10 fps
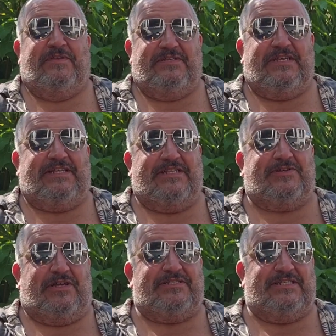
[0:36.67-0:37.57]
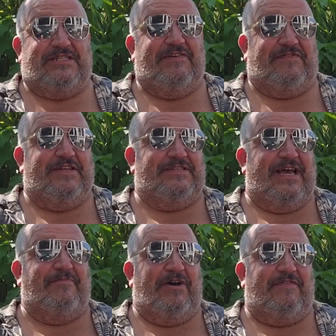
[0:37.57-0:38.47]
It's like that's that's significant
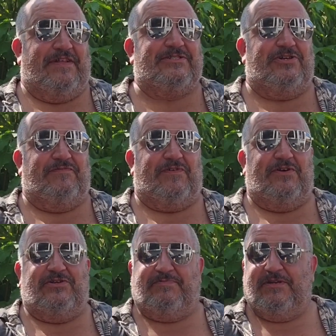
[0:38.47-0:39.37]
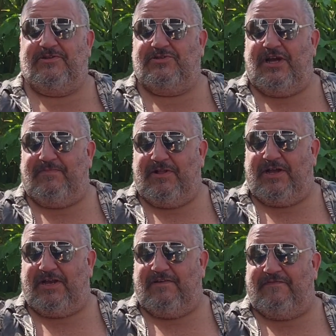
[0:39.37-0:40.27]
time off. That's good for her. She's been in her job
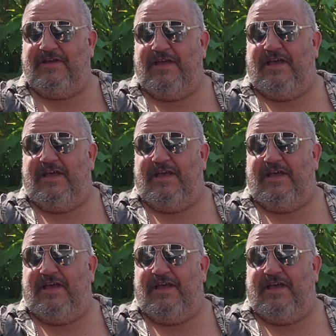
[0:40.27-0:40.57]
long enough.